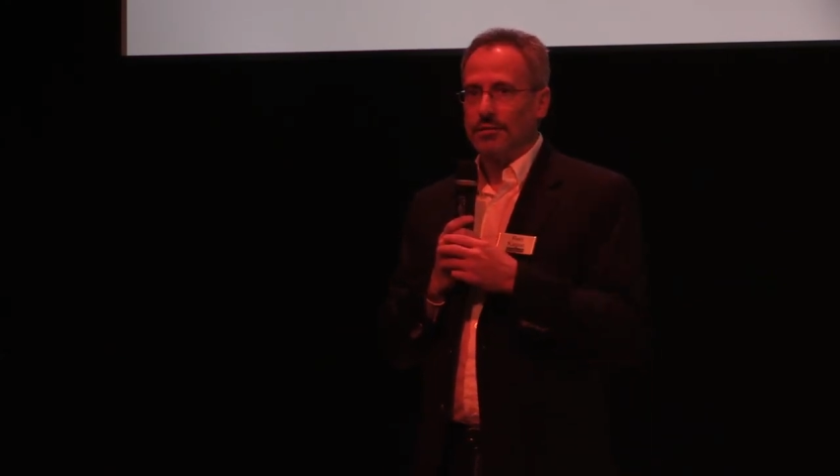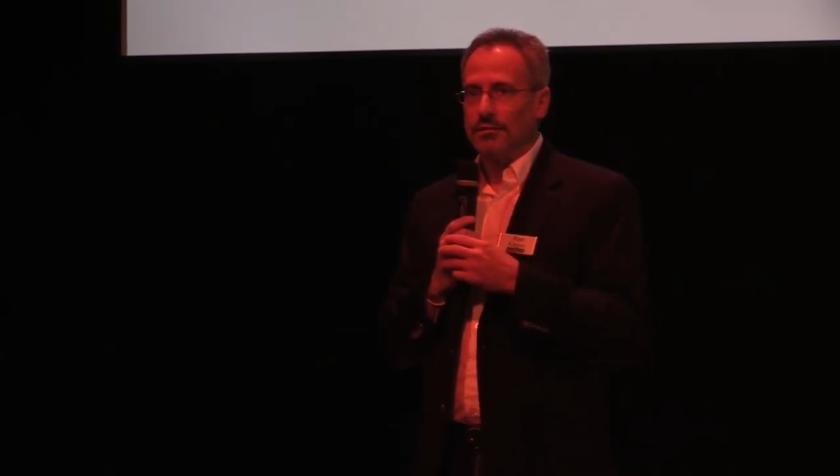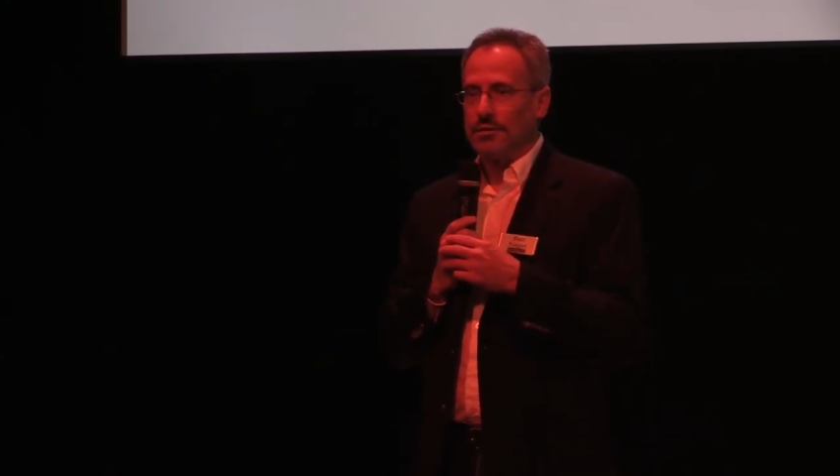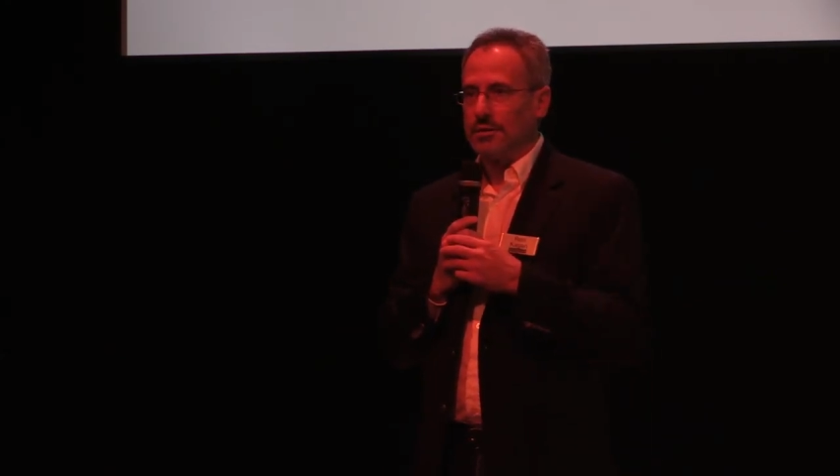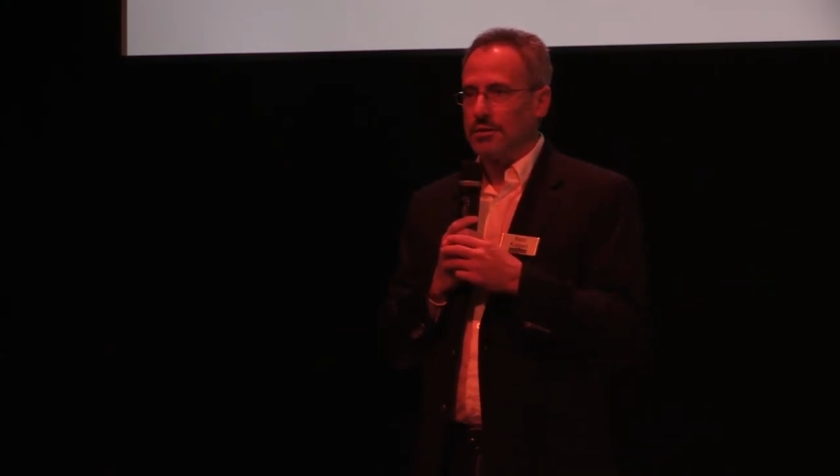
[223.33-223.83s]

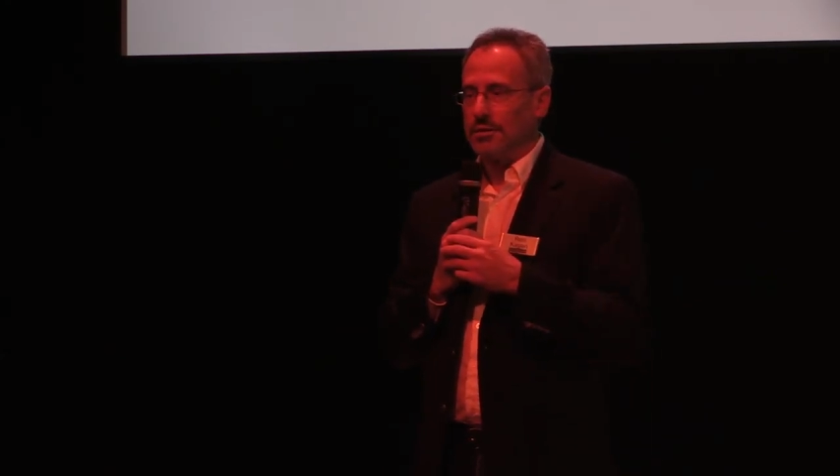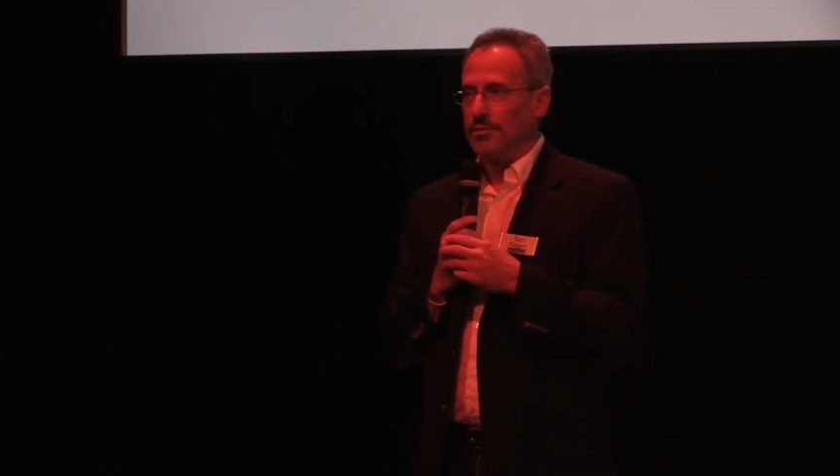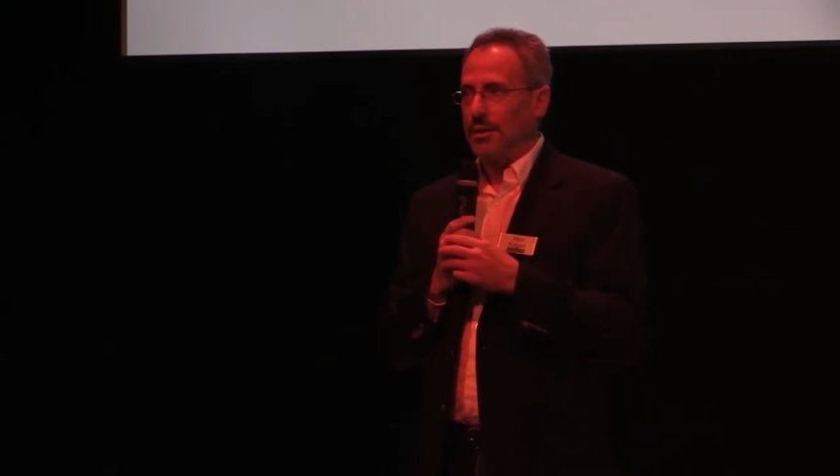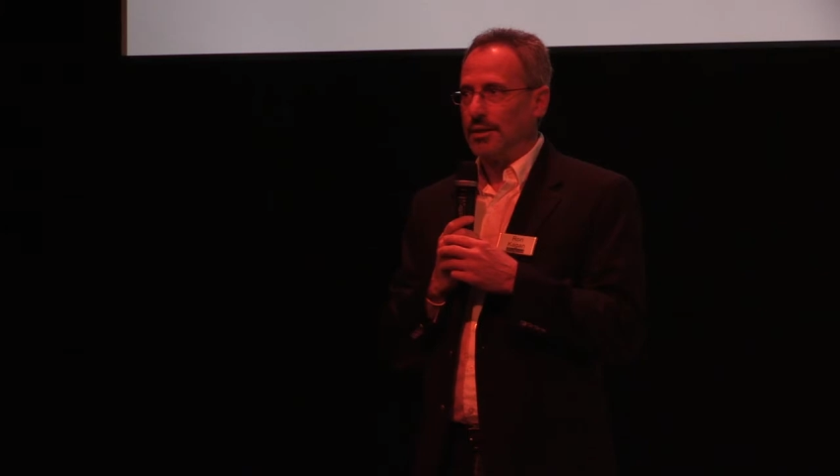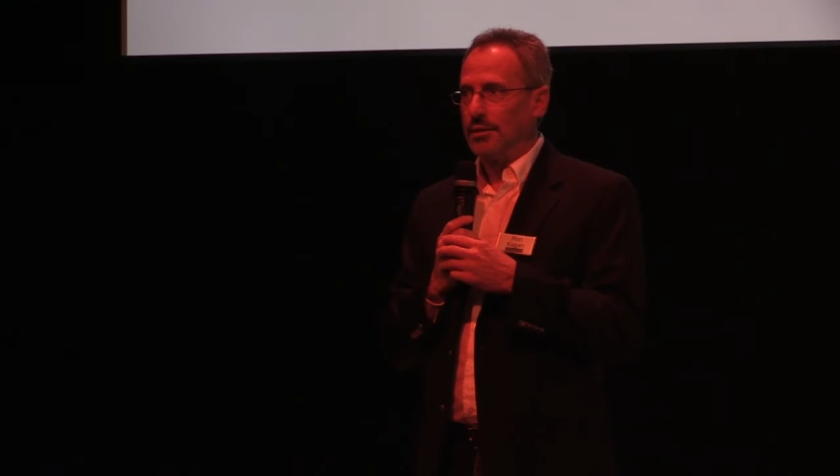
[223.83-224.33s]
differences
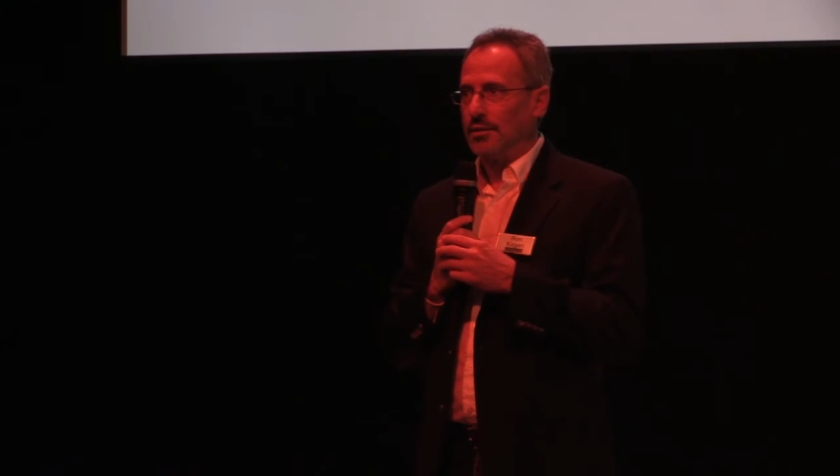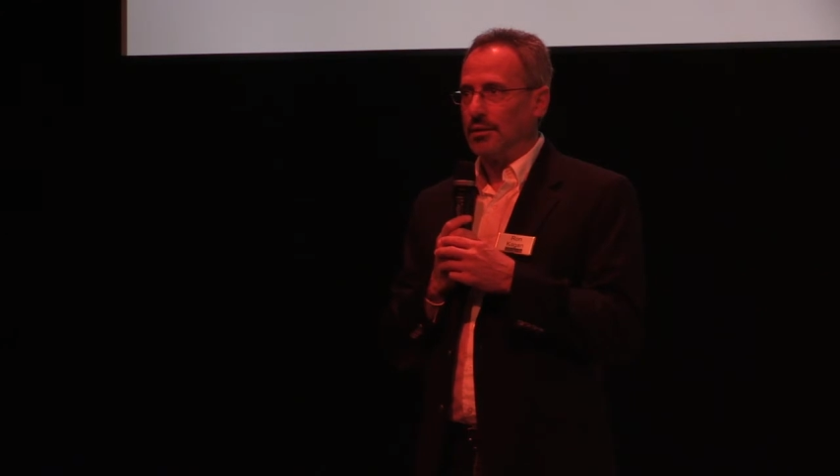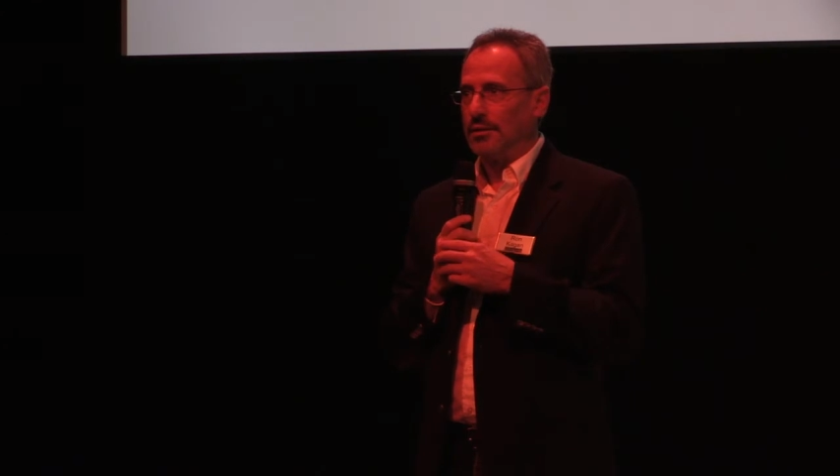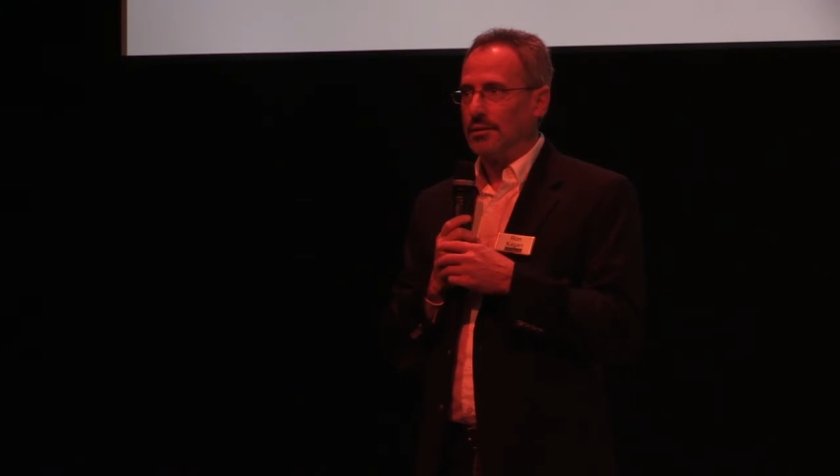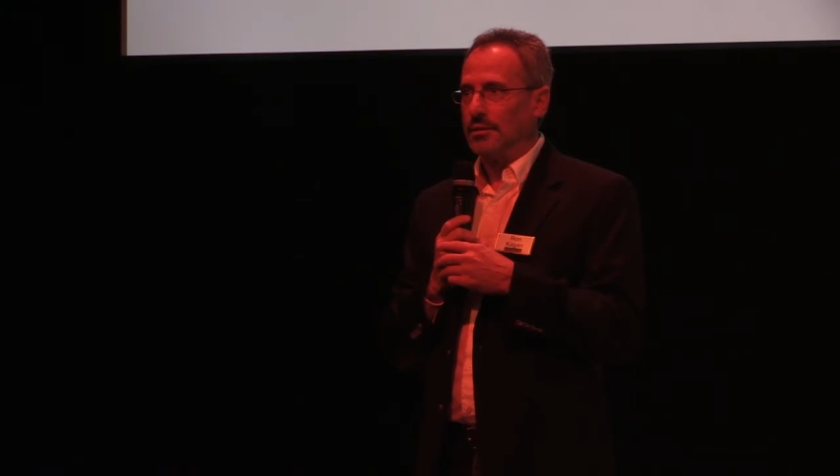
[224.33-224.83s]
depending
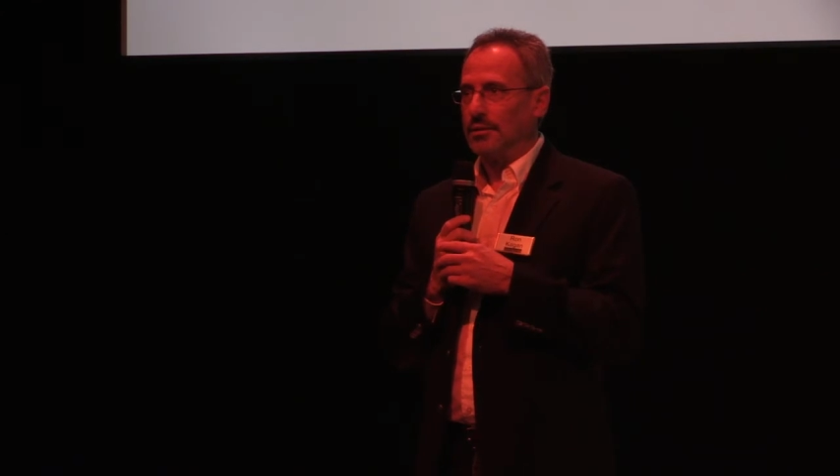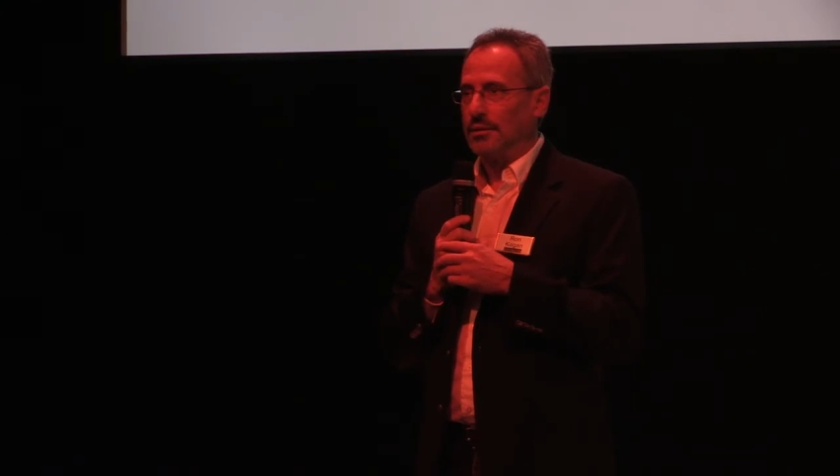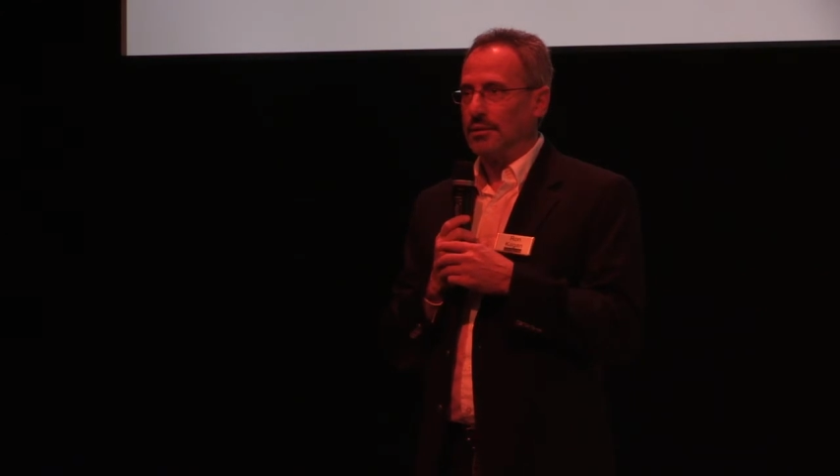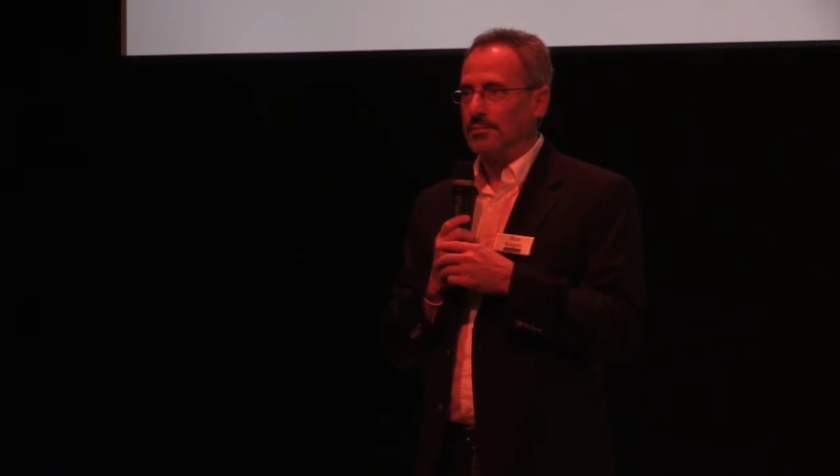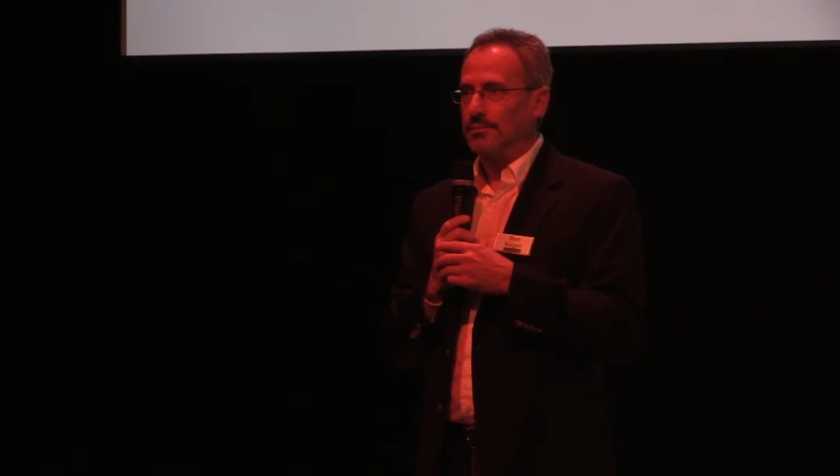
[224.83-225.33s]

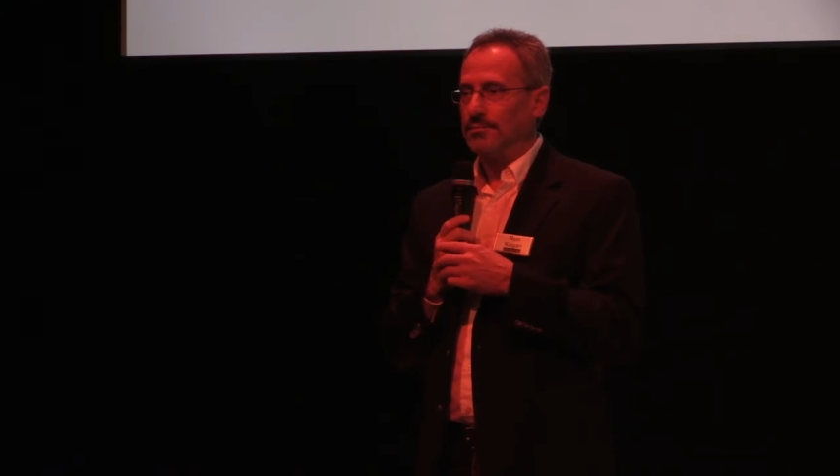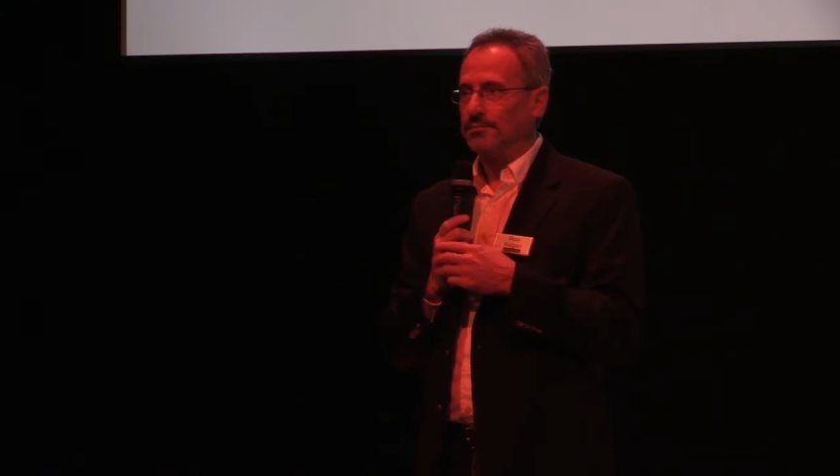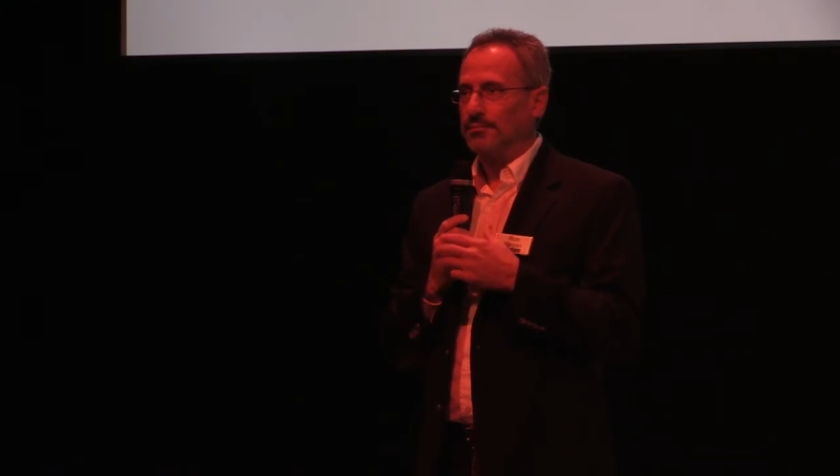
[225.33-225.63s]
on